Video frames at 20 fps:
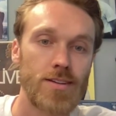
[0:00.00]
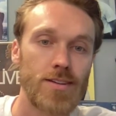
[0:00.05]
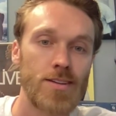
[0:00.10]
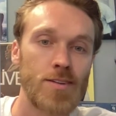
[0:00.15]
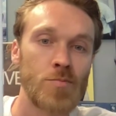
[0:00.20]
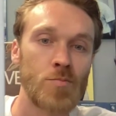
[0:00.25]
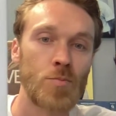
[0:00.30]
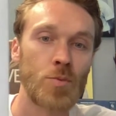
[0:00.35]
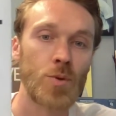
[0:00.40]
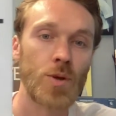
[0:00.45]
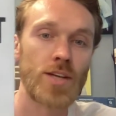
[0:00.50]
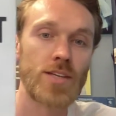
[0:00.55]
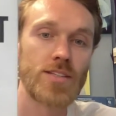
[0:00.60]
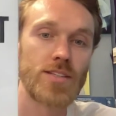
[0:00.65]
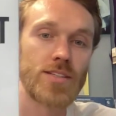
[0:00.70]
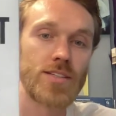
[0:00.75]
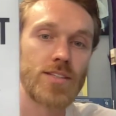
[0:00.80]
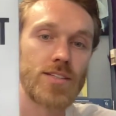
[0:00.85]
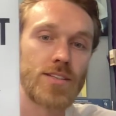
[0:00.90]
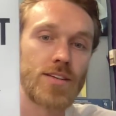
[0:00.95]

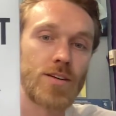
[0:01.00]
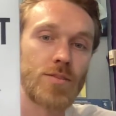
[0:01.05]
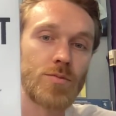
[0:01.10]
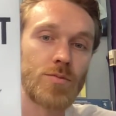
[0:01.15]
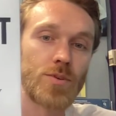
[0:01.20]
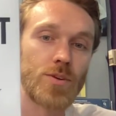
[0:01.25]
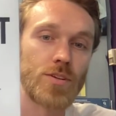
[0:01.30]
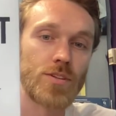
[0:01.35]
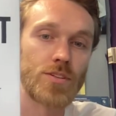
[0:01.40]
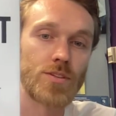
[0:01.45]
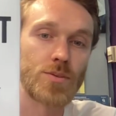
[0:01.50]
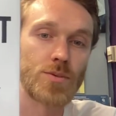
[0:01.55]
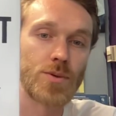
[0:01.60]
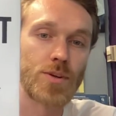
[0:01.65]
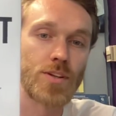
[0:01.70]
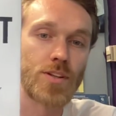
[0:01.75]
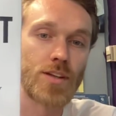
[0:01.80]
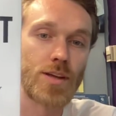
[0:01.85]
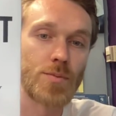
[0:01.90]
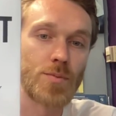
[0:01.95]
Embrace Discomfort to
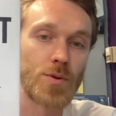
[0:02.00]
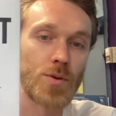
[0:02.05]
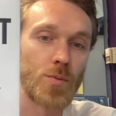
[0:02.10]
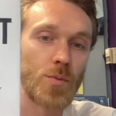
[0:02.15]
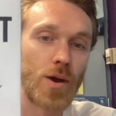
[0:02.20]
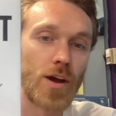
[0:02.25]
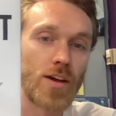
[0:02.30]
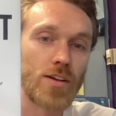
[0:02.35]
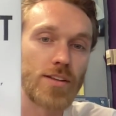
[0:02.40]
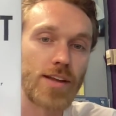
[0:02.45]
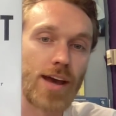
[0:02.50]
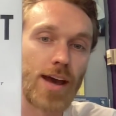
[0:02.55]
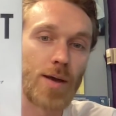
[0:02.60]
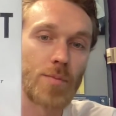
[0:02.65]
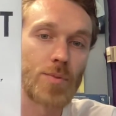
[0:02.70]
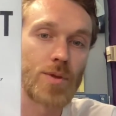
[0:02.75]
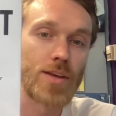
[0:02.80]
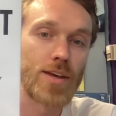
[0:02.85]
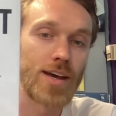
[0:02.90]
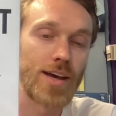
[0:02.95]
Reclaim Your Wild,
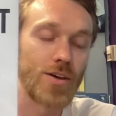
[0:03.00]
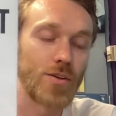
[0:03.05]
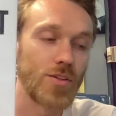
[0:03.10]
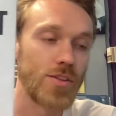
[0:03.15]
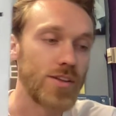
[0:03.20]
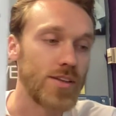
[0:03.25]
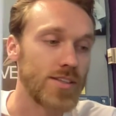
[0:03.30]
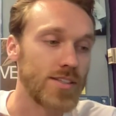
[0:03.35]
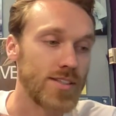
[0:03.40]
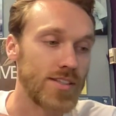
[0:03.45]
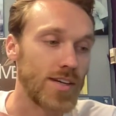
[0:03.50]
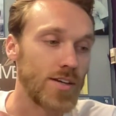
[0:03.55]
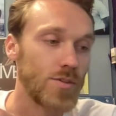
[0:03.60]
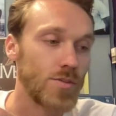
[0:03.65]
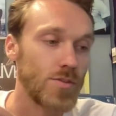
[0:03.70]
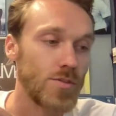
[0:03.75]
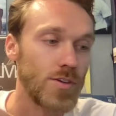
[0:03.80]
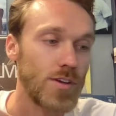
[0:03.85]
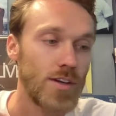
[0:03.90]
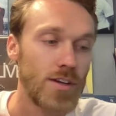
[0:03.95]
Happy, Healthy
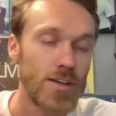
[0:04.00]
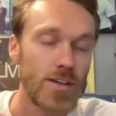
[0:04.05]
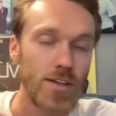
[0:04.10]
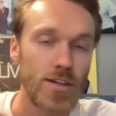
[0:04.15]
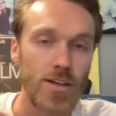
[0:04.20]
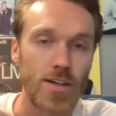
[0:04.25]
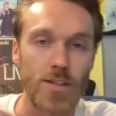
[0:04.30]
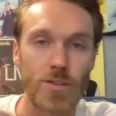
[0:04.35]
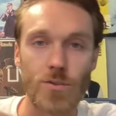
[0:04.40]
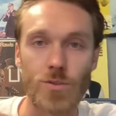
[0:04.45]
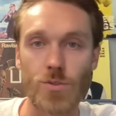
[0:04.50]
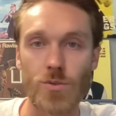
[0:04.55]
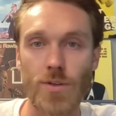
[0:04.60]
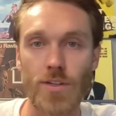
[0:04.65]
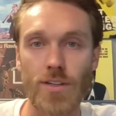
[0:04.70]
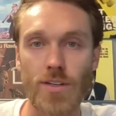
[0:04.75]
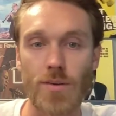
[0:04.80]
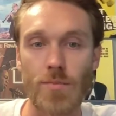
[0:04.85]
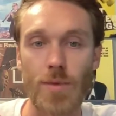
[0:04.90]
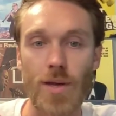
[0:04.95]
Self. This was
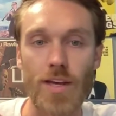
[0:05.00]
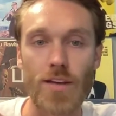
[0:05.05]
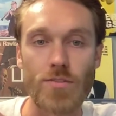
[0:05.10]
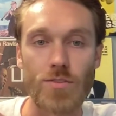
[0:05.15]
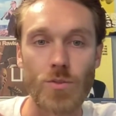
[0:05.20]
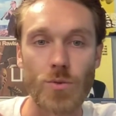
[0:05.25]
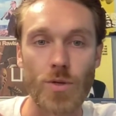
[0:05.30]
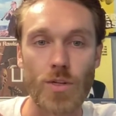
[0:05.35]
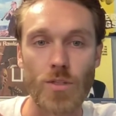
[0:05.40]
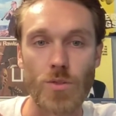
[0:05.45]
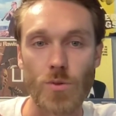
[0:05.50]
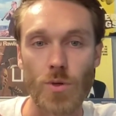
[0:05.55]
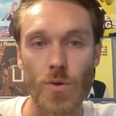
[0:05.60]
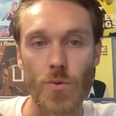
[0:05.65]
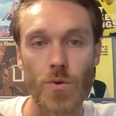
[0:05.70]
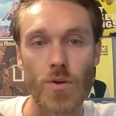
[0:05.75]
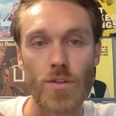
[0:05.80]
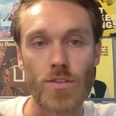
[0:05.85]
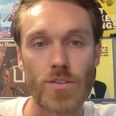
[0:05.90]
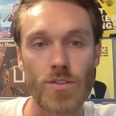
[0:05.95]
written in May of
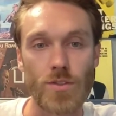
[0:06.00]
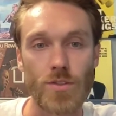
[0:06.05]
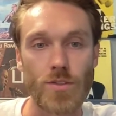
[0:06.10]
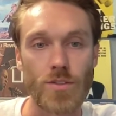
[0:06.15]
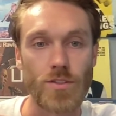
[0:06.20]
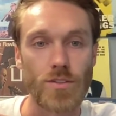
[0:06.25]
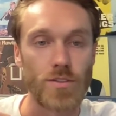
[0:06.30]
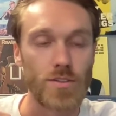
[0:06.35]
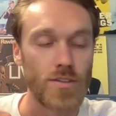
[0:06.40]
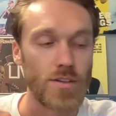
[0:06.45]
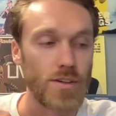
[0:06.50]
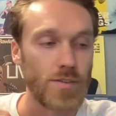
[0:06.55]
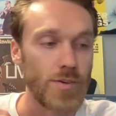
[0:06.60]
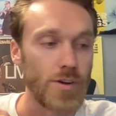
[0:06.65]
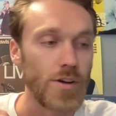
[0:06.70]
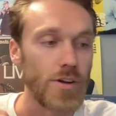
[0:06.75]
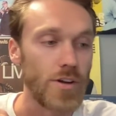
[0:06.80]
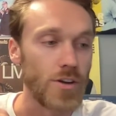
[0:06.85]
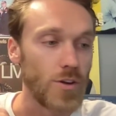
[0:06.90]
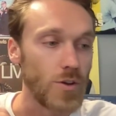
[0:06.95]
2021, so it's a
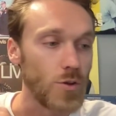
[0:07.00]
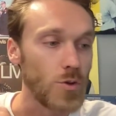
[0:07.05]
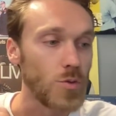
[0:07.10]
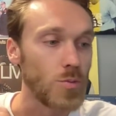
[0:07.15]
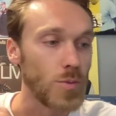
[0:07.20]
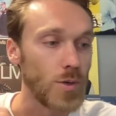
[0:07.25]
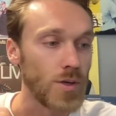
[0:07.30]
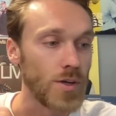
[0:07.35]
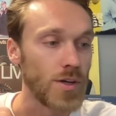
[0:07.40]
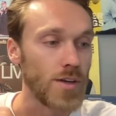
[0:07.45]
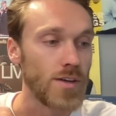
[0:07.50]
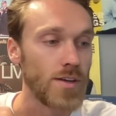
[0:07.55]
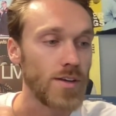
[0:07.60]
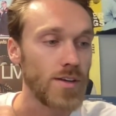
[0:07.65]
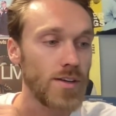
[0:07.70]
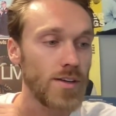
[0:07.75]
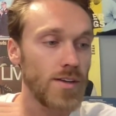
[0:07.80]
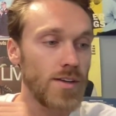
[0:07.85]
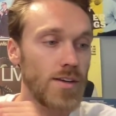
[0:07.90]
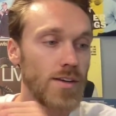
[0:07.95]
very new book.
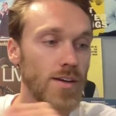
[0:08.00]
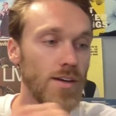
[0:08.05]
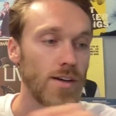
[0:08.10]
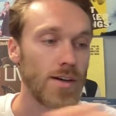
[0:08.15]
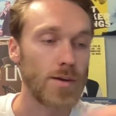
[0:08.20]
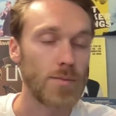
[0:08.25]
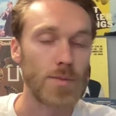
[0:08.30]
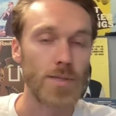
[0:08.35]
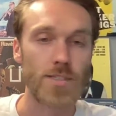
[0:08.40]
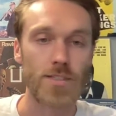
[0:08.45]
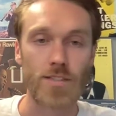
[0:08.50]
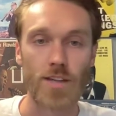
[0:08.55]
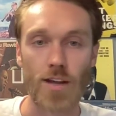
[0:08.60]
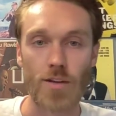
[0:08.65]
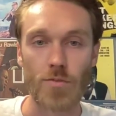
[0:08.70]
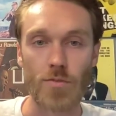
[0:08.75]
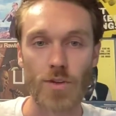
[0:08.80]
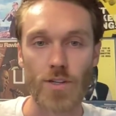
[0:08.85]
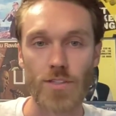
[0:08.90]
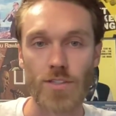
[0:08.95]
It's
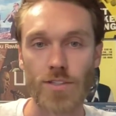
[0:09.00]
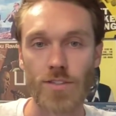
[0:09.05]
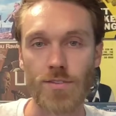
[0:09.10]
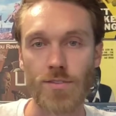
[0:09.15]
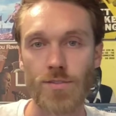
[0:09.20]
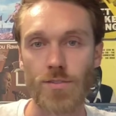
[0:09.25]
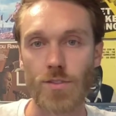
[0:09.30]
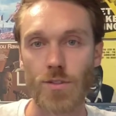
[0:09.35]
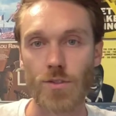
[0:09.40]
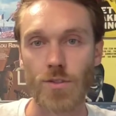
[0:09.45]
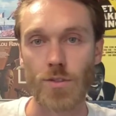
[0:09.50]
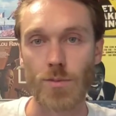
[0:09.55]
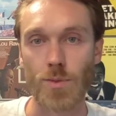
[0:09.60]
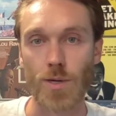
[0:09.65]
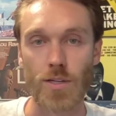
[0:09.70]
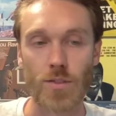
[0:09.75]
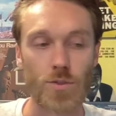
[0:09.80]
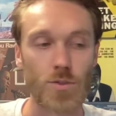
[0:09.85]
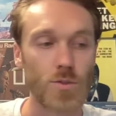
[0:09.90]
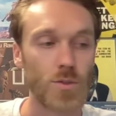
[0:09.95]
nonfiction, so it's
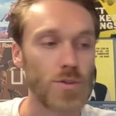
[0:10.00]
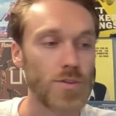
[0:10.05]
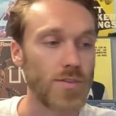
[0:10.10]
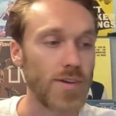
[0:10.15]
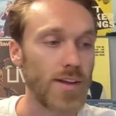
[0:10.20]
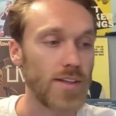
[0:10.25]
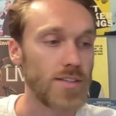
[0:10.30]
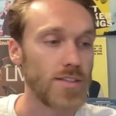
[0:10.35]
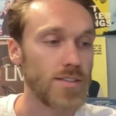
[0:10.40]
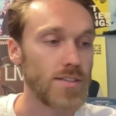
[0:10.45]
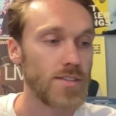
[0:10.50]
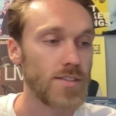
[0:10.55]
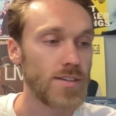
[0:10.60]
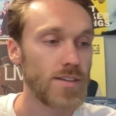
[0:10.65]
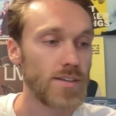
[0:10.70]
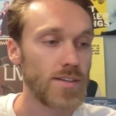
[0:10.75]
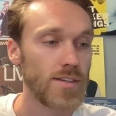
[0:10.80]
about true events.